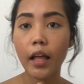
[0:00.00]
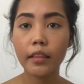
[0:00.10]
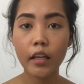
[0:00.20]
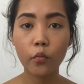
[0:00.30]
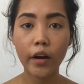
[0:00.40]

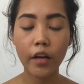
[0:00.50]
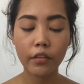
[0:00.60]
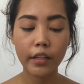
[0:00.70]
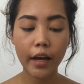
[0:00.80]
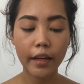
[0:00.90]
and then
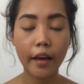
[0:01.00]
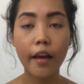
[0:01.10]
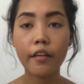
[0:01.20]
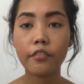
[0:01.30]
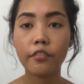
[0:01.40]
whatever that I
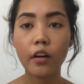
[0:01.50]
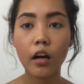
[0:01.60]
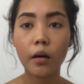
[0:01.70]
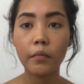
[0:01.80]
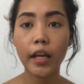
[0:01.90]
have
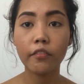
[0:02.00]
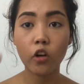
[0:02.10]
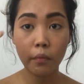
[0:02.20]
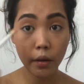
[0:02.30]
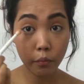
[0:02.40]
left
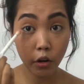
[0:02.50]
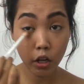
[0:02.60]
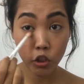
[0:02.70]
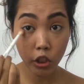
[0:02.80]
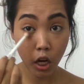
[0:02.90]
on my
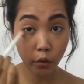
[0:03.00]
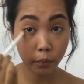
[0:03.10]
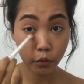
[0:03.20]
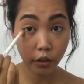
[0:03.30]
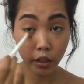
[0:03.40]
brush, I
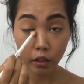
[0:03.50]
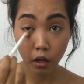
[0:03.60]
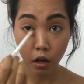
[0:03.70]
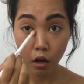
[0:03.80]
will put it